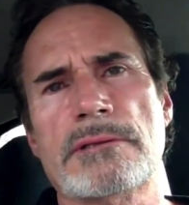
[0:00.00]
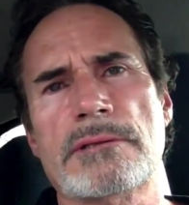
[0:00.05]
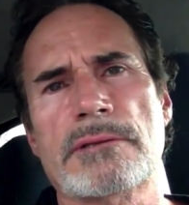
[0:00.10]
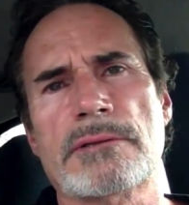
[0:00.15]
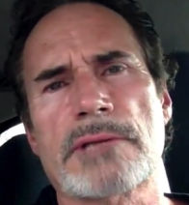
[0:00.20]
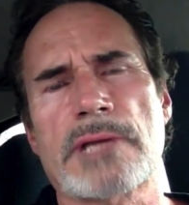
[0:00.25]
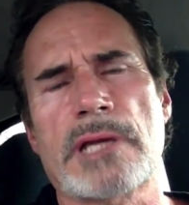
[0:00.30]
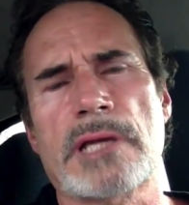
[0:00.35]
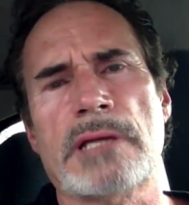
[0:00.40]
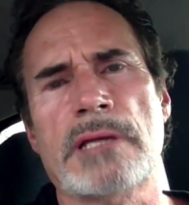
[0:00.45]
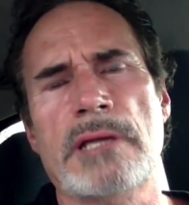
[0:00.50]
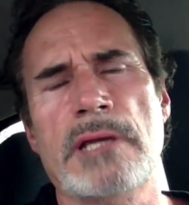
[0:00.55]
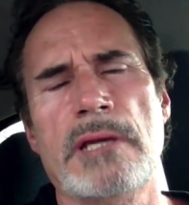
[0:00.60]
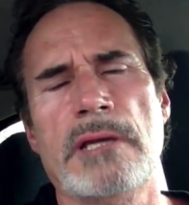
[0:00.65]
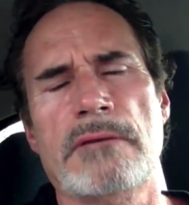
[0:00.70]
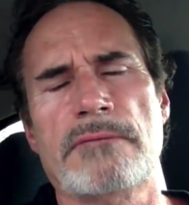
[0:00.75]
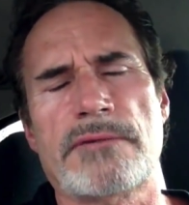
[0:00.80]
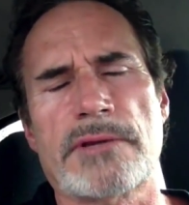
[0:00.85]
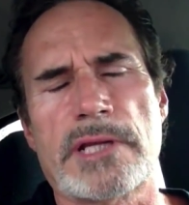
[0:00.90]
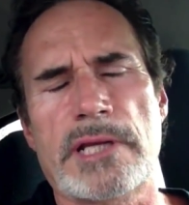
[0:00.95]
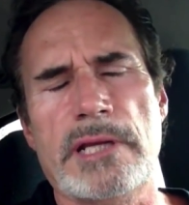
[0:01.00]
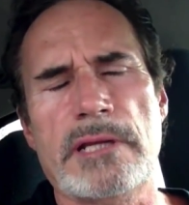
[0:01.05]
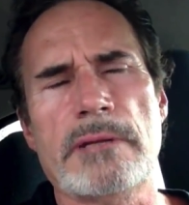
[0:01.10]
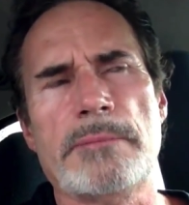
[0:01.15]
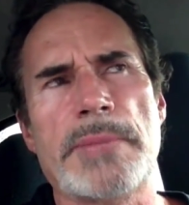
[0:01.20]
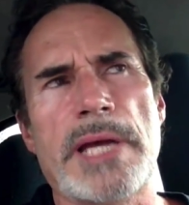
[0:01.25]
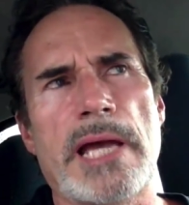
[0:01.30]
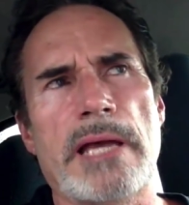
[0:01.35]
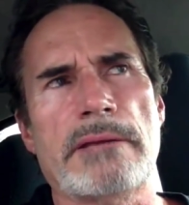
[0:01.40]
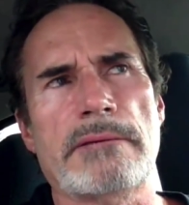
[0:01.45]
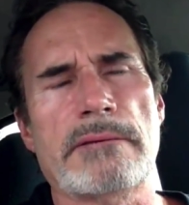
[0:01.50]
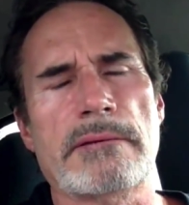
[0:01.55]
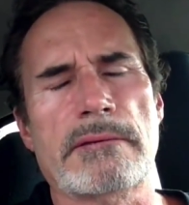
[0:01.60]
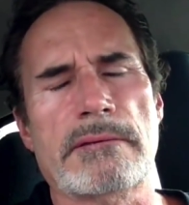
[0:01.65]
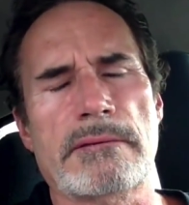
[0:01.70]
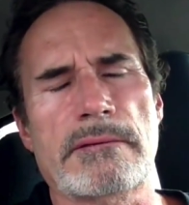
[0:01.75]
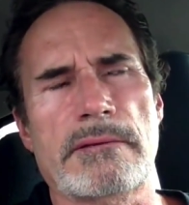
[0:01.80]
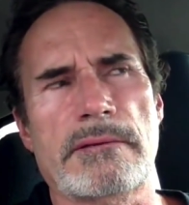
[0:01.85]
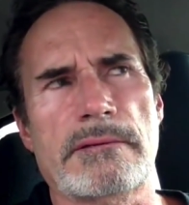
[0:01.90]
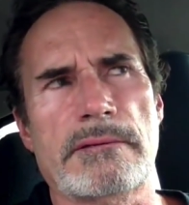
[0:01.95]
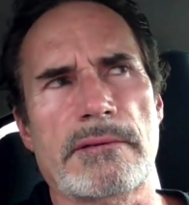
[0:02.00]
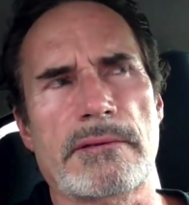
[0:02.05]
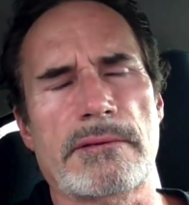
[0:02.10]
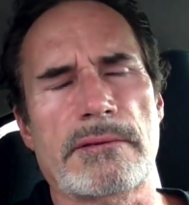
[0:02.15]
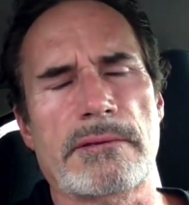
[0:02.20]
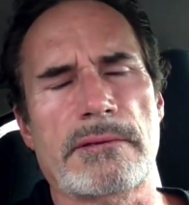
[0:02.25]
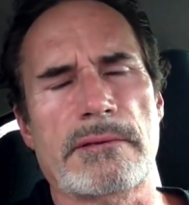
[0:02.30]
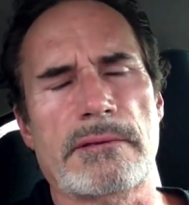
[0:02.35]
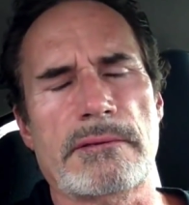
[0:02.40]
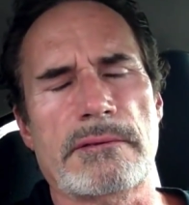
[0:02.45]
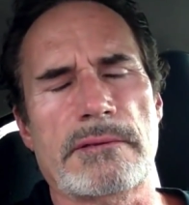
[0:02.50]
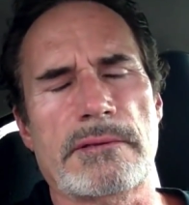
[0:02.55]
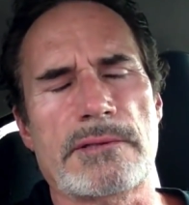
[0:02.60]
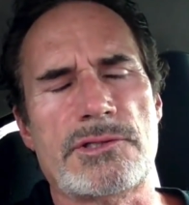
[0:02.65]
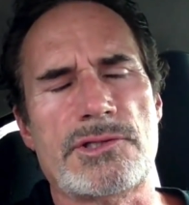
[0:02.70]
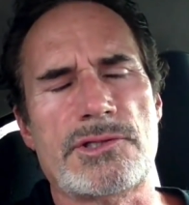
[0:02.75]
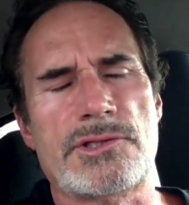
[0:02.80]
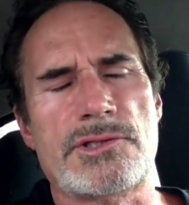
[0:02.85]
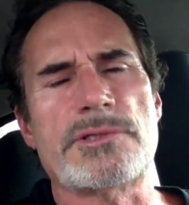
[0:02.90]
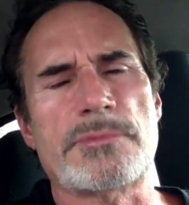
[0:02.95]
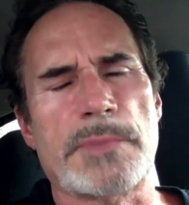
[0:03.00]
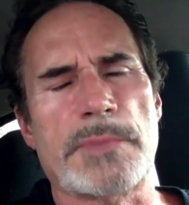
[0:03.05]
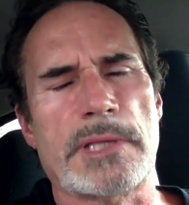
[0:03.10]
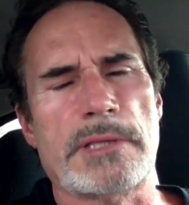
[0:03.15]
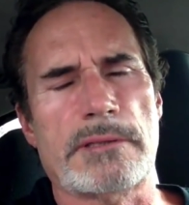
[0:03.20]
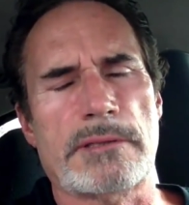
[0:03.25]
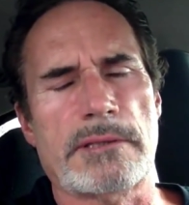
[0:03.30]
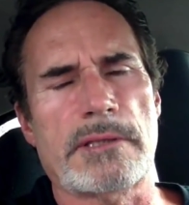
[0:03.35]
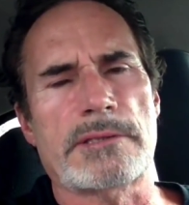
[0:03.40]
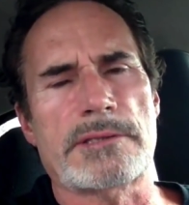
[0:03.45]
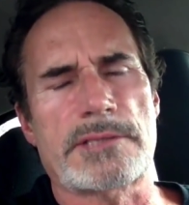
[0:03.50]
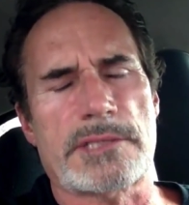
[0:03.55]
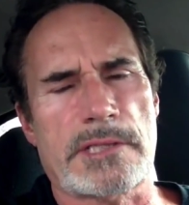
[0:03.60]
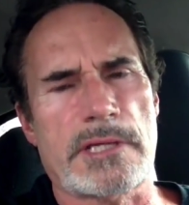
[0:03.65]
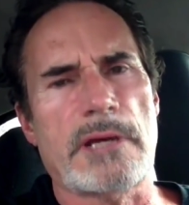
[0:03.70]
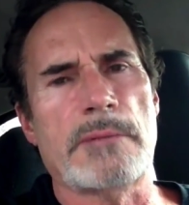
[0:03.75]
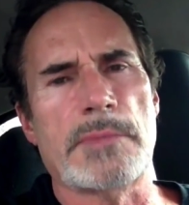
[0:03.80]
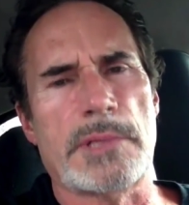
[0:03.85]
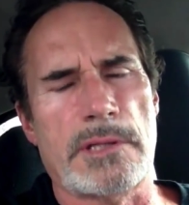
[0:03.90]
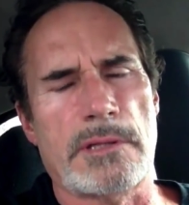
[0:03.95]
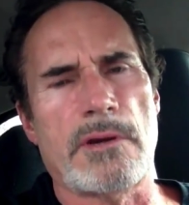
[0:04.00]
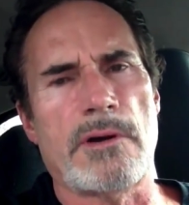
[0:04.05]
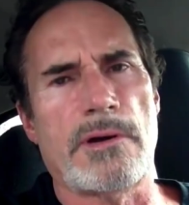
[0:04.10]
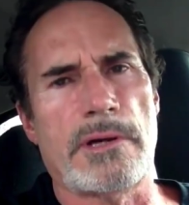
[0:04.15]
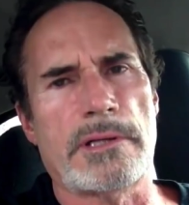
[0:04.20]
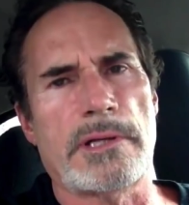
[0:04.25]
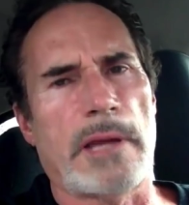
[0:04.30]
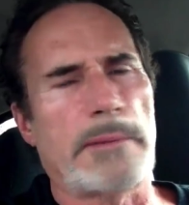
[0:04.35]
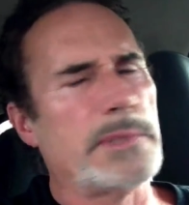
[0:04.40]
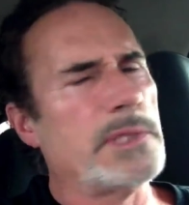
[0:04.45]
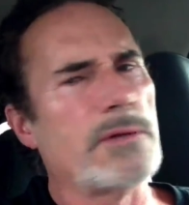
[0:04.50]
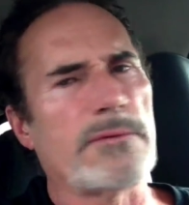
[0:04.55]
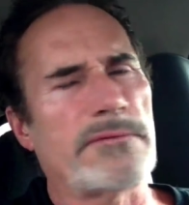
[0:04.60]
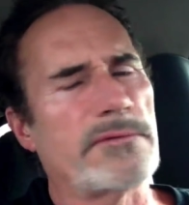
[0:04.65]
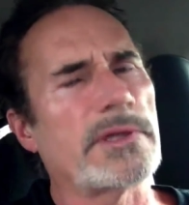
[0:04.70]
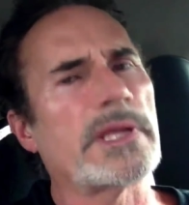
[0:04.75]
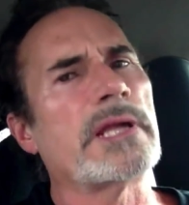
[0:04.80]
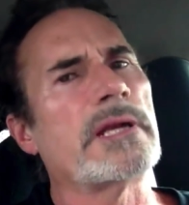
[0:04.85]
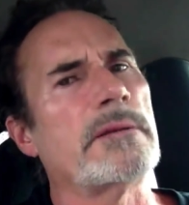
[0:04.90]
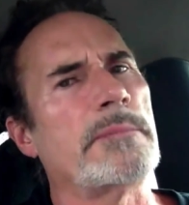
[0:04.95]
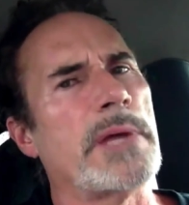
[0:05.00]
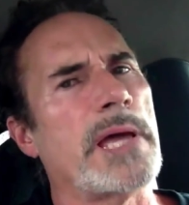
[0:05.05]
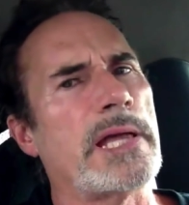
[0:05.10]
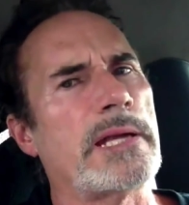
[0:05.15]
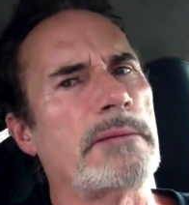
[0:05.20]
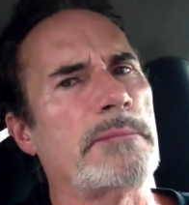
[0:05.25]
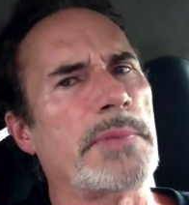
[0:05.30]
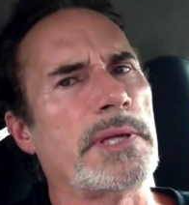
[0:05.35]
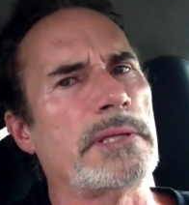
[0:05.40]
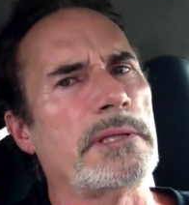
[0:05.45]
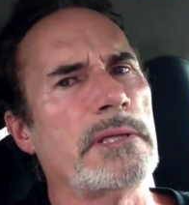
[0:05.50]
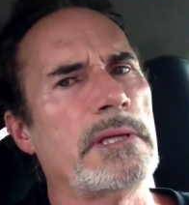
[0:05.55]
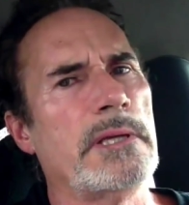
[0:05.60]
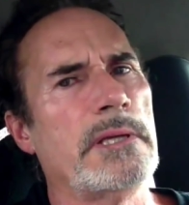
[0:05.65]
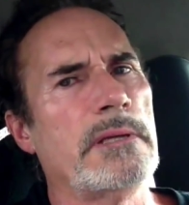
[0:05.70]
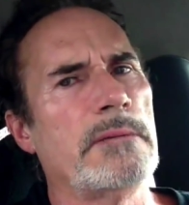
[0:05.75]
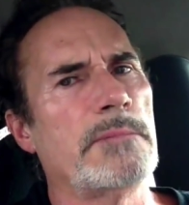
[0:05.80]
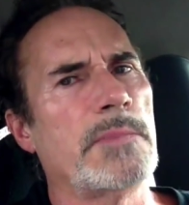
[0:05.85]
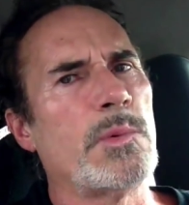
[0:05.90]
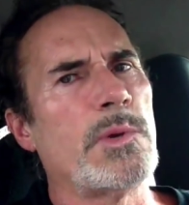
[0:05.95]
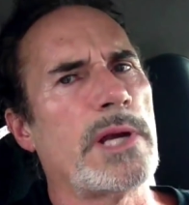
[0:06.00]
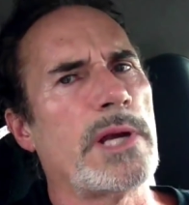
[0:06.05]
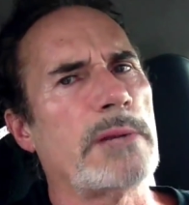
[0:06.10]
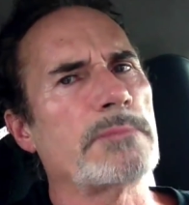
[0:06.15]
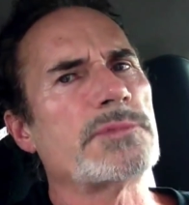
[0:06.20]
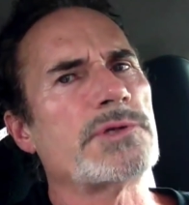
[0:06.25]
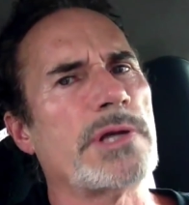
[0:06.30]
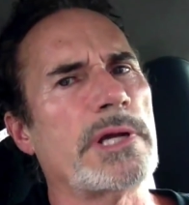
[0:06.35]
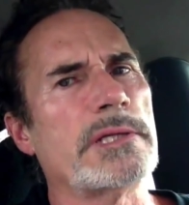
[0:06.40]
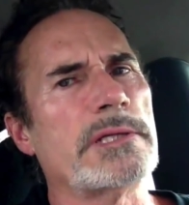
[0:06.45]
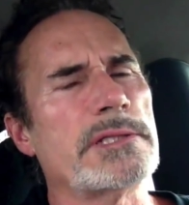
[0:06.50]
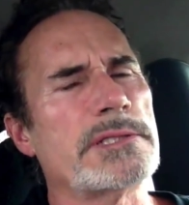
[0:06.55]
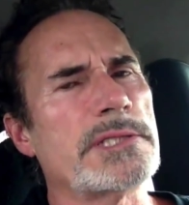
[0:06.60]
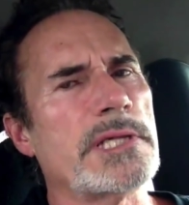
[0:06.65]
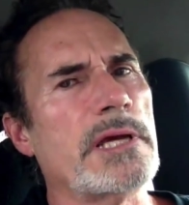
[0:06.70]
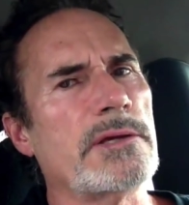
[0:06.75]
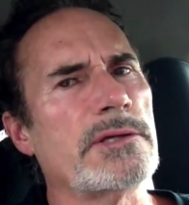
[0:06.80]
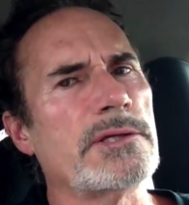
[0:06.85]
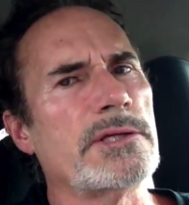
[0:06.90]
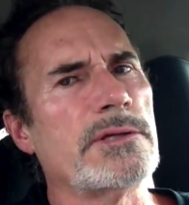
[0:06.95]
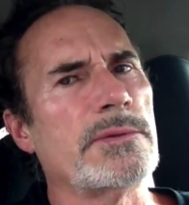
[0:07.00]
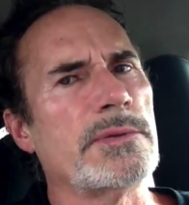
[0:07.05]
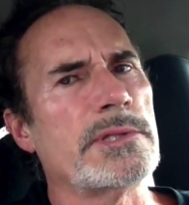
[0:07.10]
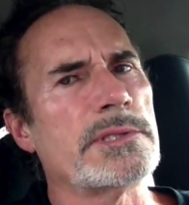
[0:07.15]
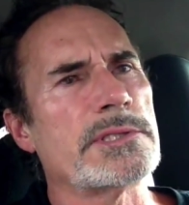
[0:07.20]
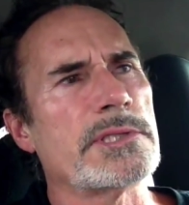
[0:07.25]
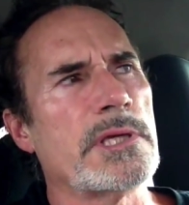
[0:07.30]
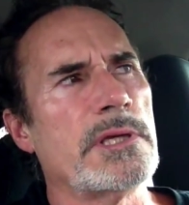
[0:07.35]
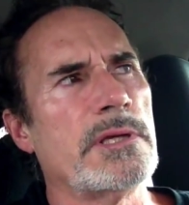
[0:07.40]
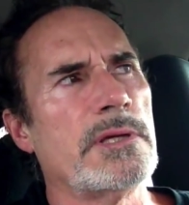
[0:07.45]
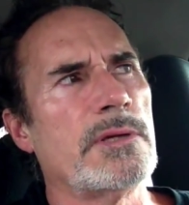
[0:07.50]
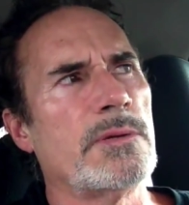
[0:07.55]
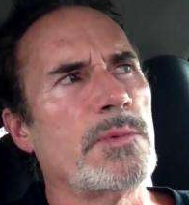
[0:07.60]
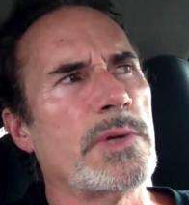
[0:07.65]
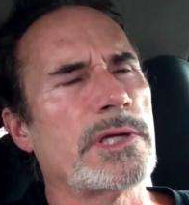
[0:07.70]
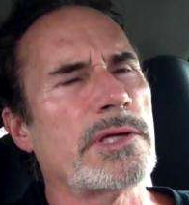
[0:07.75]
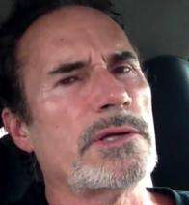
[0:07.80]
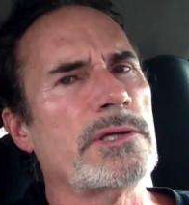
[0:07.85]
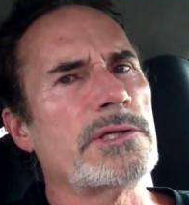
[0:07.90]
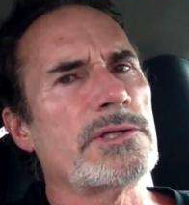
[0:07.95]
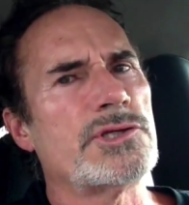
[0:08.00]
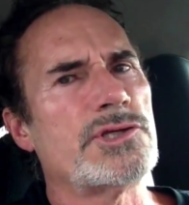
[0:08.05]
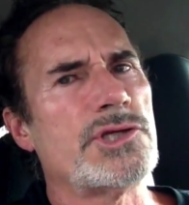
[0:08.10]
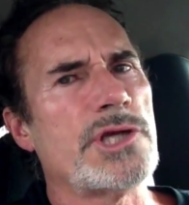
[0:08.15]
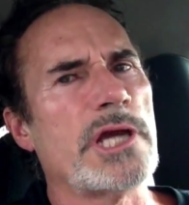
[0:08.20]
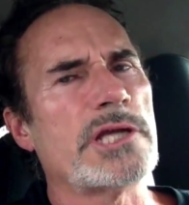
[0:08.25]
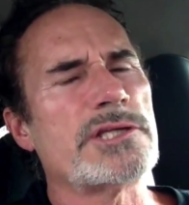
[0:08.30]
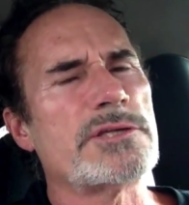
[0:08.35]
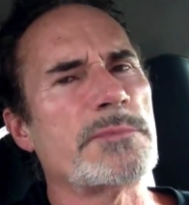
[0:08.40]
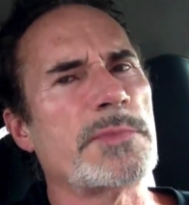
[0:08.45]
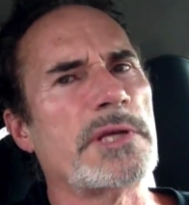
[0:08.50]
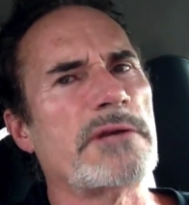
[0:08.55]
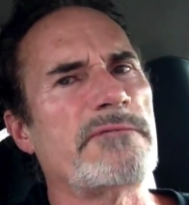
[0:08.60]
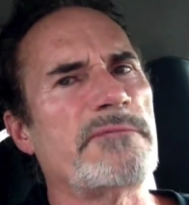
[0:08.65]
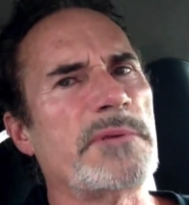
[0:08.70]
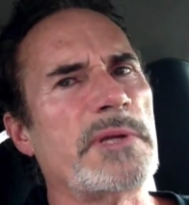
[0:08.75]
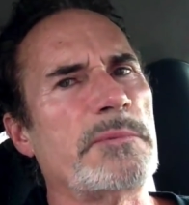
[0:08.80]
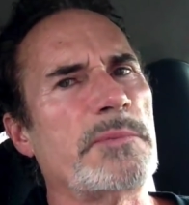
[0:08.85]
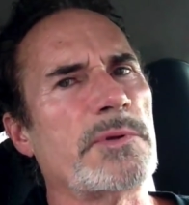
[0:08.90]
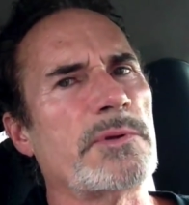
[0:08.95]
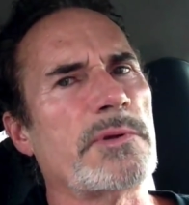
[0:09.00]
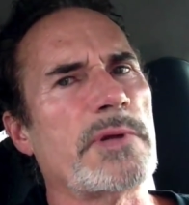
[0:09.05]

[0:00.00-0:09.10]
Okay, forget about the, the, the judgment that's coming on. I mean, don't forget about it, but but what I'm trying to tell you is, what good is judgment if people